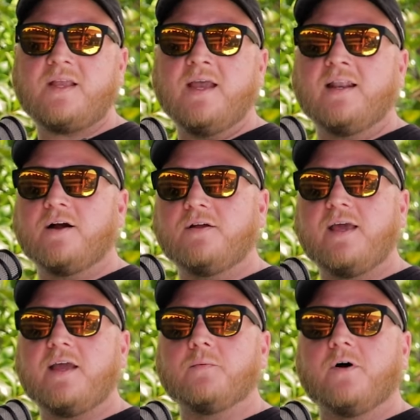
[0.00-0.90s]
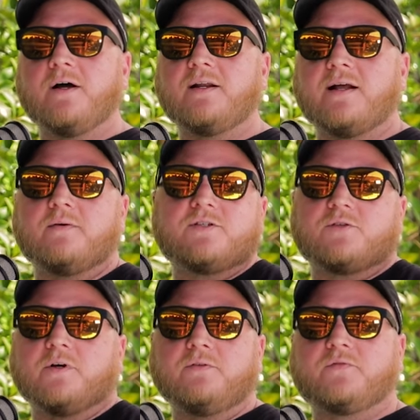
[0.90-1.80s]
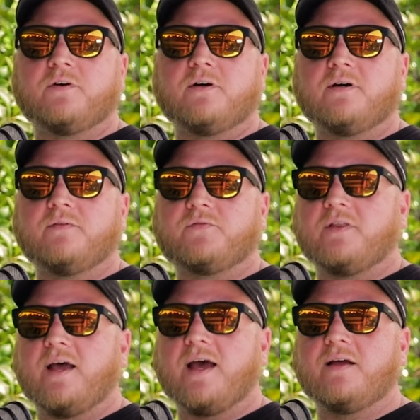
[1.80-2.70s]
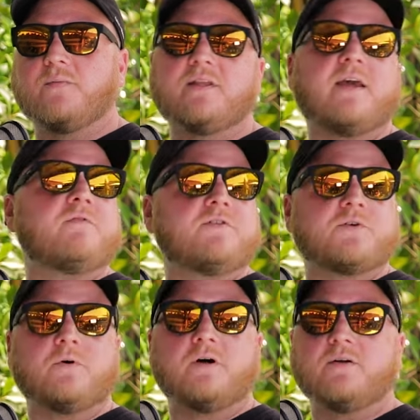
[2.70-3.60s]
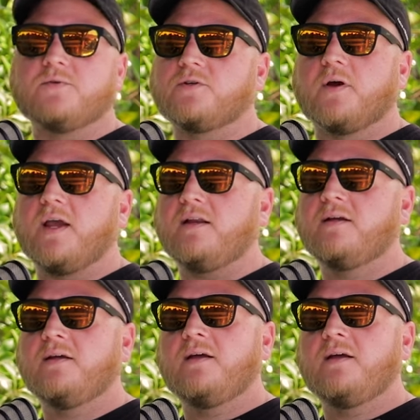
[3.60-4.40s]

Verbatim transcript: And I heard they ate one and I was thrilled for for that. And we gave the tour and it was great.